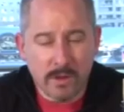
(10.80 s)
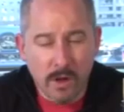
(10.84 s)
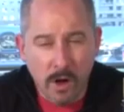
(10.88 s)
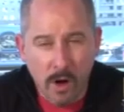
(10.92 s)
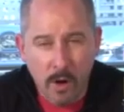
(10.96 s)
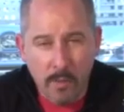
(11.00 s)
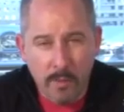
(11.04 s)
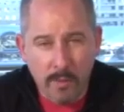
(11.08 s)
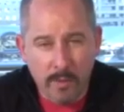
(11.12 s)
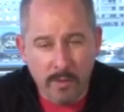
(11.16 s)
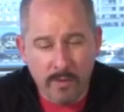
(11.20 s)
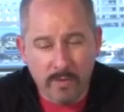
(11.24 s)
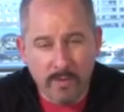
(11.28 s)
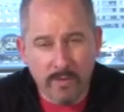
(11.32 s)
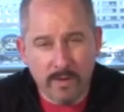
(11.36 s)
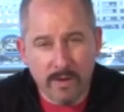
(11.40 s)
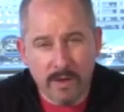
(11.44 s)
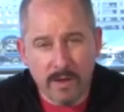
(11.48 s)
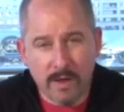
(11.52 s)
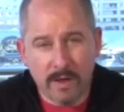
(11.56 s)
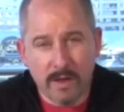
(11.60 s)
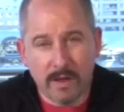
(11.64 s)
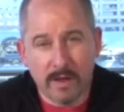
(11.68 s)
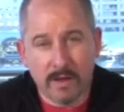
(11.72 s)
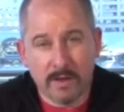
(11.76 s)
top of
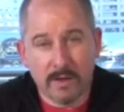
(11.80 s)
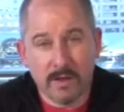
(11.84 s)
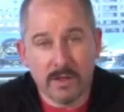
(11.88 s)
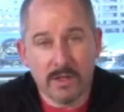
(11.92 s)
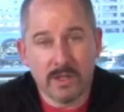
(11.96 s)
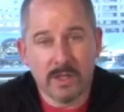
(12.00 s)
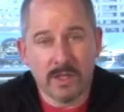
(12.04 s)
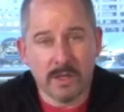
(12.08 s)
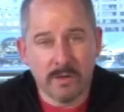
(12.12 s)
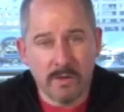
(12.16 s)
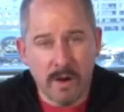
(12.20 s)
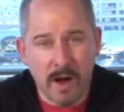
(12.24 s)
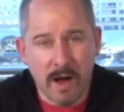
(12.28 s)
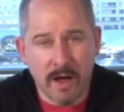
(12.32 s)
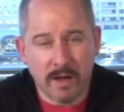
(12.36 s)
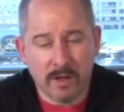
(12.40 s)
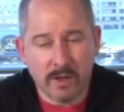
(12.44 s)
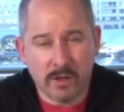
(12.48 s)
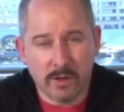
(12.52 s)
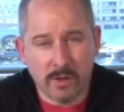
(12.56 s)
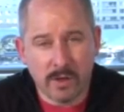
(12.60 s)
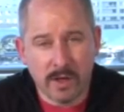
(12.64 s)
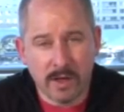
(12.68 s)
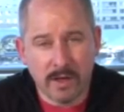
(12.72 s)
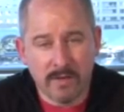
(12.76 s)
the Syrah
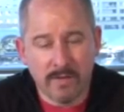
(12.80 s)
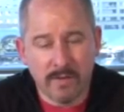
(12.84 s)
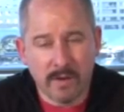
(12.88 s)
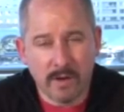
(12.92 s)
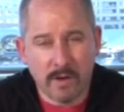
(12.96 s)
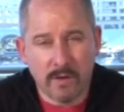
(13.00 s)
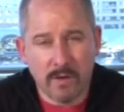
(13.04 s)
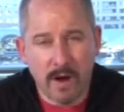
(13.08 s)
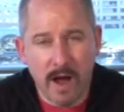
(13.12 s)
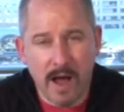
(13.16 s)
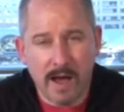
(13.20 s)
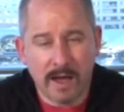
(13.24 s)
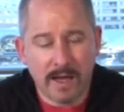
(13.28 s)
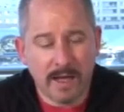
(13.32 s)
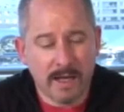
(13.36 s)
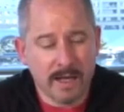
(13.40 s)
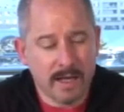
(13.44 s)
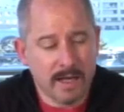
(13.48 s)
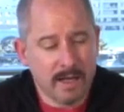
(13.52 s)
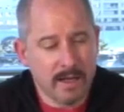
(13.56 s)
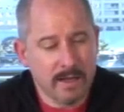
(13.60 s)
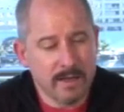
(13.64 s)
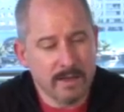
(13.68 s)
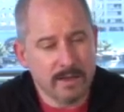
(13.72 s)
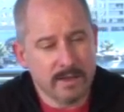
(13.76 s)
tree for
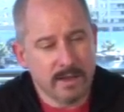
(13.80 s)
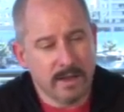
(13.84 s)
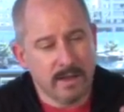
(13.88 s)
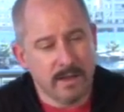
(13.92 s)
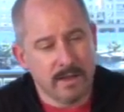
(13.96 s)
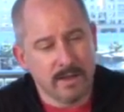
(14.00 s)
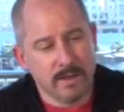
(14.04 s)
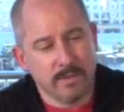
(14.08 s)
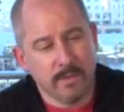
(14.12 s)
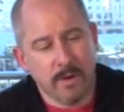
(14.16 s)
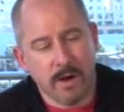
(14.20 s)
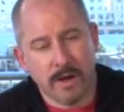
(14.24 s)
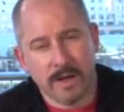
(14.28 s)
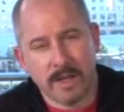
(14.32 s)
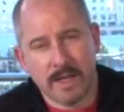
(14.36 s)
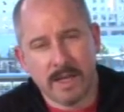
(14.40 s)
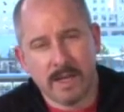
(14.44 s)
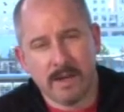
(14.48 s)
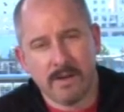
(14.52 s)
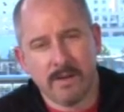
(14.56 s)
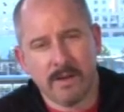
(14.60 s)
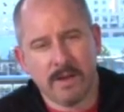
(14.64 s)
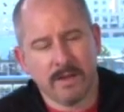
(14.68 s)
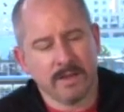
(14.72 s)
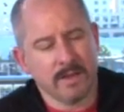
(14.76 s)
Craggy is this wine
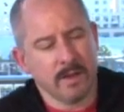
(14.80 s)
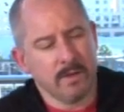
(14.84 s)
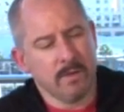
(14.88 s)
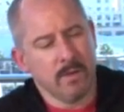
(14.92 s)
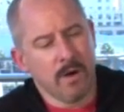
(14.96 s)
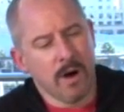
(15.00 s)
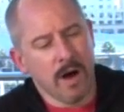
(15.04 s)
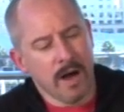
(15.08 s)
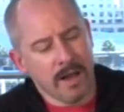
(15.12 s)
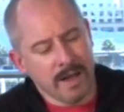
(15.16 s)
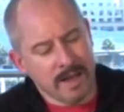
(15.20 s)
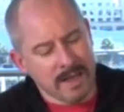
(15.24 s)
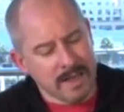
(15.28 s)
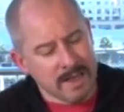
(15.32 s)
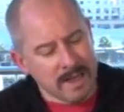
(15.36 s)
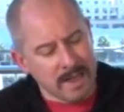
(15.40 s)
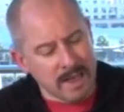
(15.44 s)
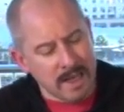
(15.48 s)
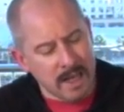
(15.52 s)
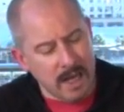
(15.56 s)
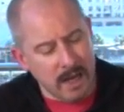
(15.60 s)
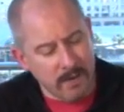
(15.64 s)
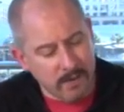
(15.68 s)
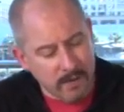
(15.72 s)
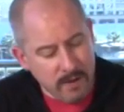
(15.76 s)
here, and it's a wine,
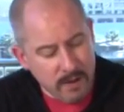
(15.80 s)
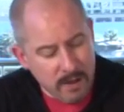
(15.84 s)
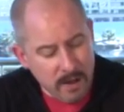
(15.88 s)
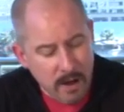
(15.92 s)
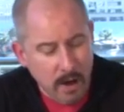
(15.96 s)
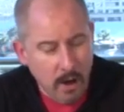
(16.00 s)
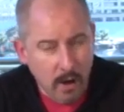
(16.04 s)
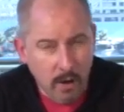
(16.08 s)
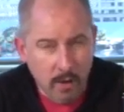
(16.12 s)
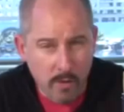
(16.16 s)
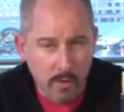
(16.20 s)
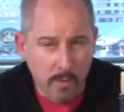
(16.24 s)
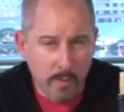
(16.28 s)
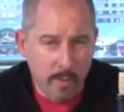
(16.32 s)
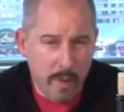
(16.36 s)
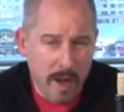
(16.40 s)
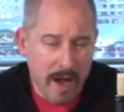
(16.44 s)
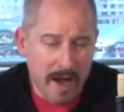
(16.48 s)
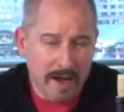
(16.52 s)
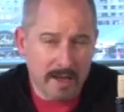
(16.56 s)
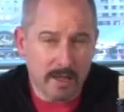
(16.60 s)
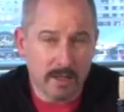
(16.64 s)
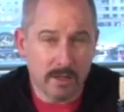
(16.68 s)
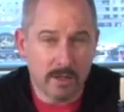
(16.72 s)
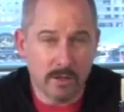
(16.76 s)
if you go
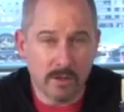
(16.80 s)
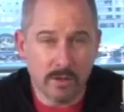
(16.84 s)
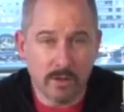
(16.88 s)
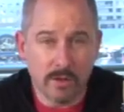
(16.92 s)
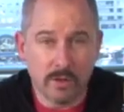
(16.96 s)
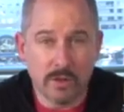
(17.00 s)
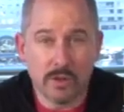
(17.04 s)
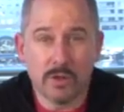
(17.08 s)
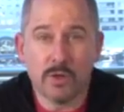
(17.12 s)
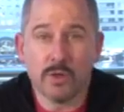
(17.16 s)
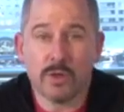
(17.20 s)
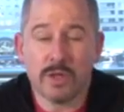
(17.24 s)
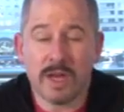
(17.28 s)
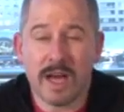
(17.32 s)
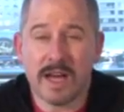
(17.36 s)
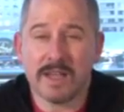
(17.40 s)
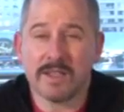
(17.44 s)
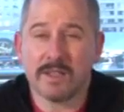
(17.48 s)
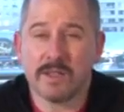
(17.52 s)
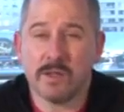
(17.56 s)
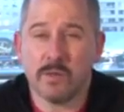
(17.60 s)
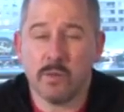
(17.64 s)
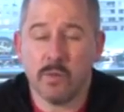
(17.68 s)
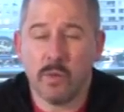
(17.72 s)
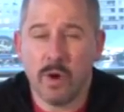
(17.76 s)
back to two
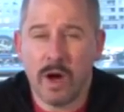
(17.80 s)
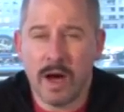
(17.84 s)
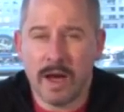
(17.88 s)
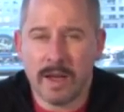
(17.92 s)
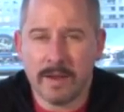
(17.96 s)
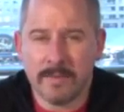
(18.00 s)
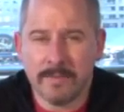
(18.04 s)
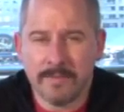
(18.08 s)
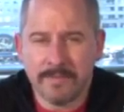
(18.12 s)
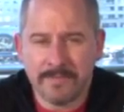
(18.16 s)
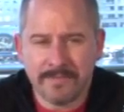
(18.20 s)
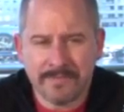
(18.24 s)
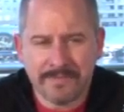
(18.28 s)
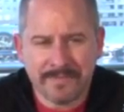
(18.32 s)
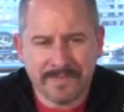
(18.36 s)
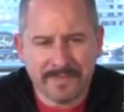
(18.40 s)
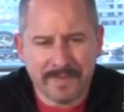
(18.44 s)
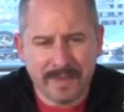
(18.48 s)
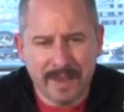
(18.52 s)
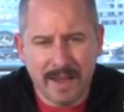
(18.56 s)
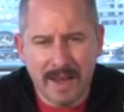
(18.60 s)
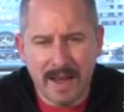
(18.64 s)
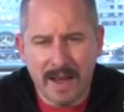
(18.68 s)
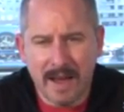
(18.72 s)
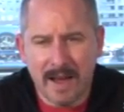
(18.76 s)
thousand one,
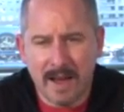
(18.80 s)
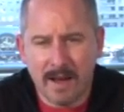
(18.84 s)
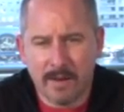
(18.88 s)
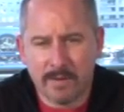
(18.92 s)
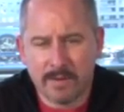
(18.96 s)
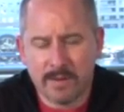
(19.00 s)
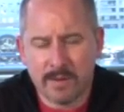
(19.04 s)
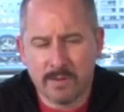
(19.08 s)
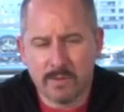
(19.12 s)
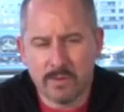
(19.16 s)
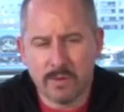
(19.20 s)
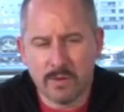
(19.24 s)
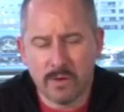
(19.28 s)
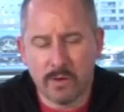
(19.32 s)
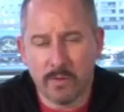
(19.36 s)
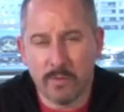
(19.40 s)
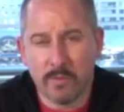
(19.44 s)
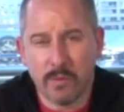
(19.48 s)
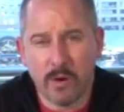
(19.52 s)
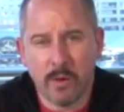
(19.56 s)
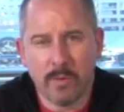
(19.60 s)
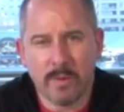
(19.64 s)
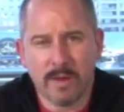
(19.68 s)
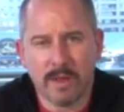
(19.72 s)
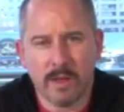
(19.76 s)
uh, it was sort of
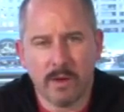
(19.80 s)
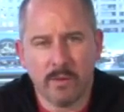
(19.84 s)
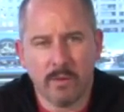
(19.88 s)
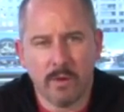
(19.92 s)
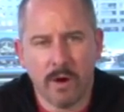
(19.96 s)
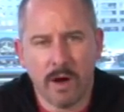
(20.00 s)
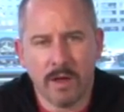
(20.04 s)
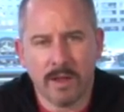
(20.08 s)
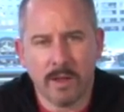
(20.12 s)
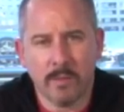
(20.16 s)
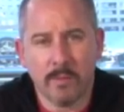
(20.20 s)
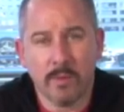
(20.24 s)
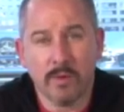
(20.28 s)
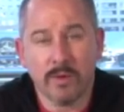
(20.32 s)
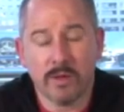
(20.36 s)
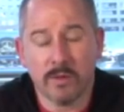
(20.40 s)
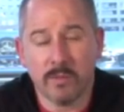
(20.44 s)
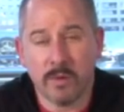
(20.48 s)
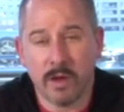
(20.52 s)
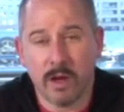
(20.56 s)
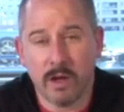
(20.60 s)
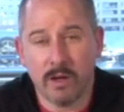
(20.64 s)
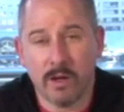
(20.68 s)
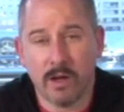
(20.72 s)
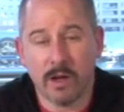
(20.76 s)
probably the wine that put
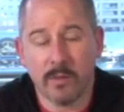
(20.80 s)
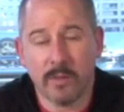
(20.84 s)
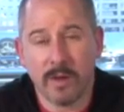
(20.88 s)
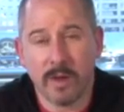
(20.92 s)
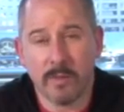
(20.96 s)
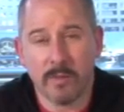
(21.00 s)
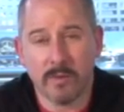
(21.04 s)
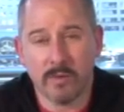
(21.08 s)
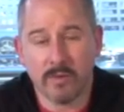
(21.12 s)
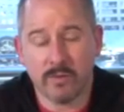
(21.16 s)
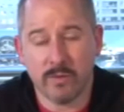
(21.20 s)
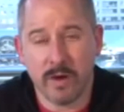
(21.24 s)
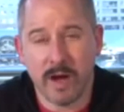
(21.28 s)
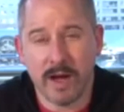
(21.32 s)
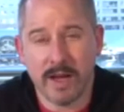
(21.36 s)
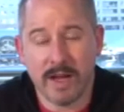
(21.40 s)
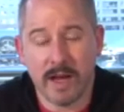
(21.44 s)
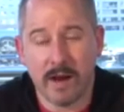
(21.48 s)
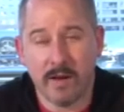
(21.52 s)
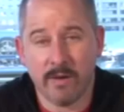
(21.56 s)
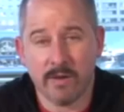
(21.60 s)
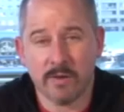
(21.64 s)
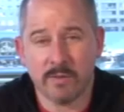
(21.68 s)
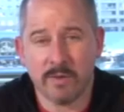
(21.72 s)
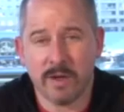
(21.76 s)
them on a lot of people's
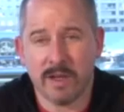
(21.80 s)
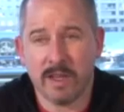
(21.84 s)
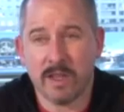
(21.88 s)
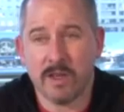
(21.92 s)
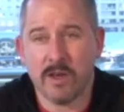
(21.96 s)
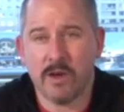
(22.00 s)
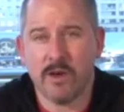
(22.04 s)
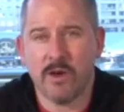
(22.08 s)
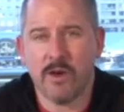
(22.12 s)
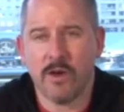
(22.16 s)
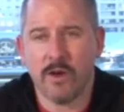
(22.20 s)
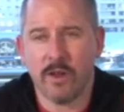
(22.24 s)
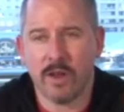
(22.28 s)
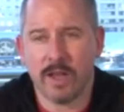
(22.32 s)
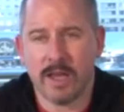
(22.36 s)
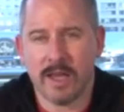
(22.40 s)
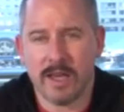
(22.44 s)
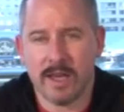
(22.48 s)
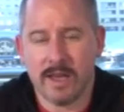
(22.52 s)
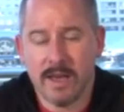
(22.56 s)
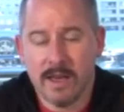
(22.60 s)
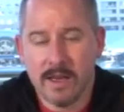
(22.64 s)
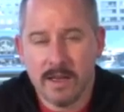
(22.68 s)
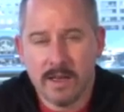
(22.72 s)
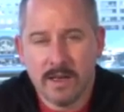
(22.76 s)
radar. It was one of the
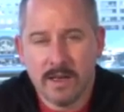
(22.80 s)
early